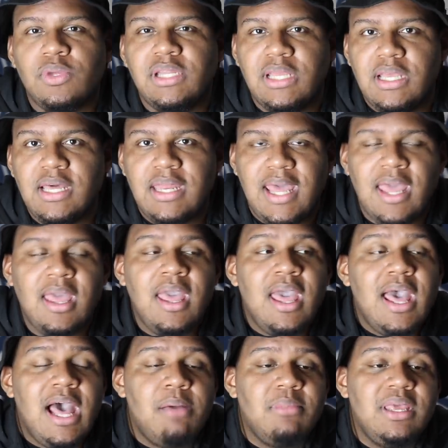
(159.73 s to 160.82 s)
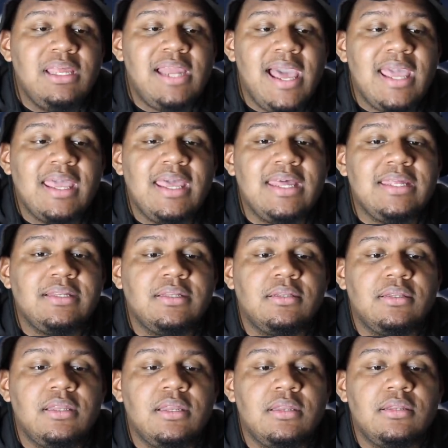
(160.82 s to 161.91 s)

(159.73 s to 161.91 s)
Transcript: really good at. I mean like in